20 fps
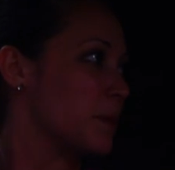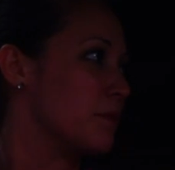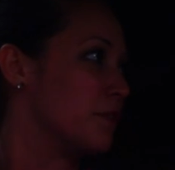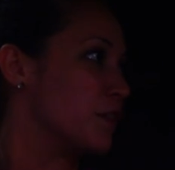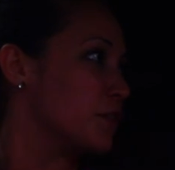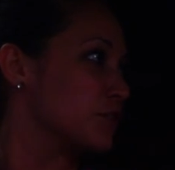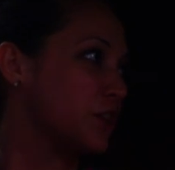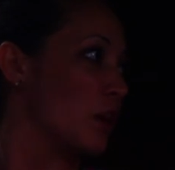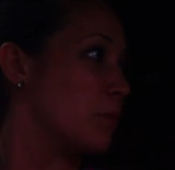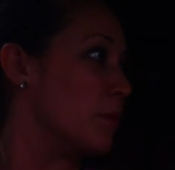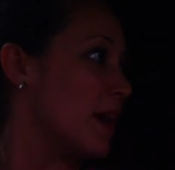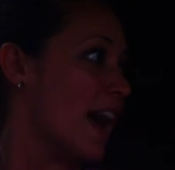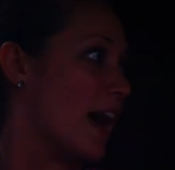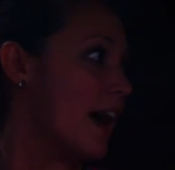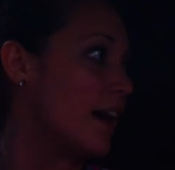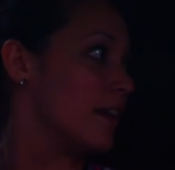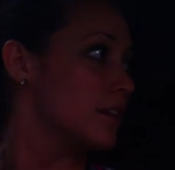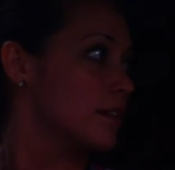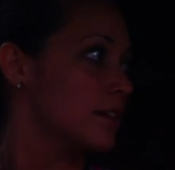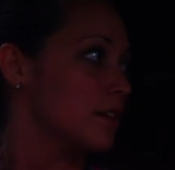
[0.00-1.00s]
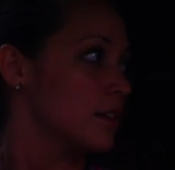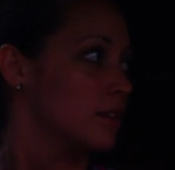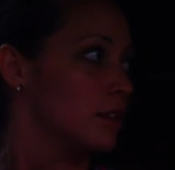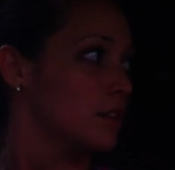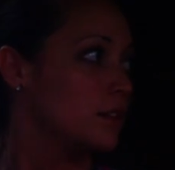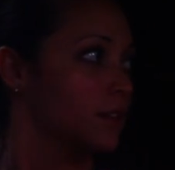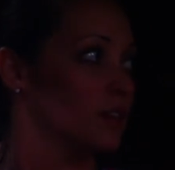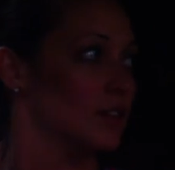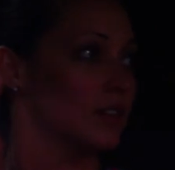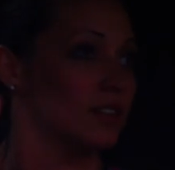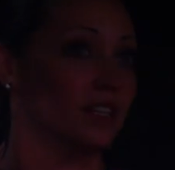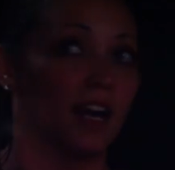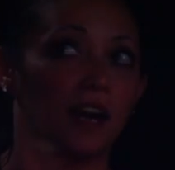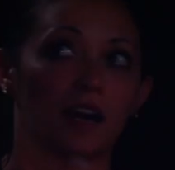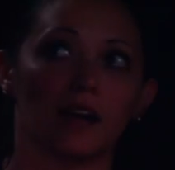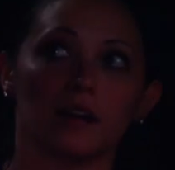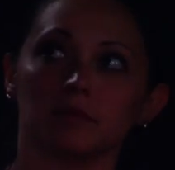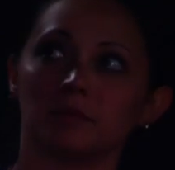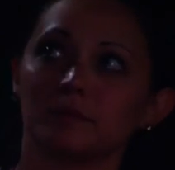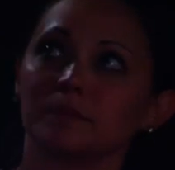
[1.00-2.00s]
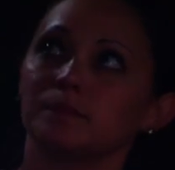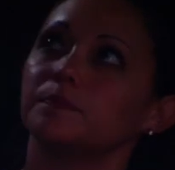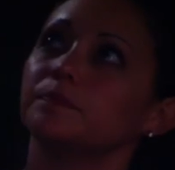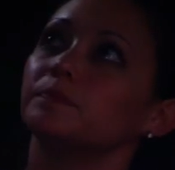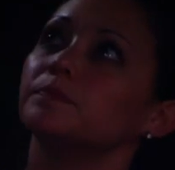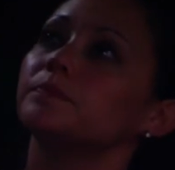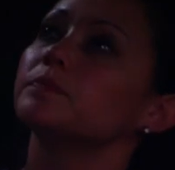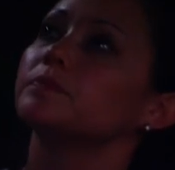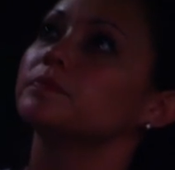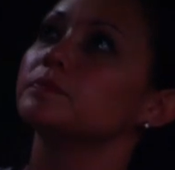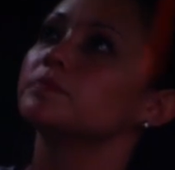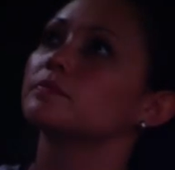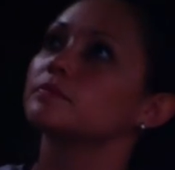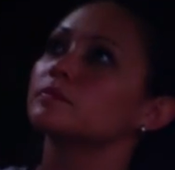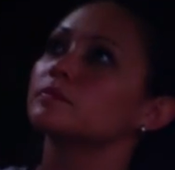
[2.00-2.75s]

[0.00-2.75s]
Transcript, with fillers: me if I do something crazy. Hey, if I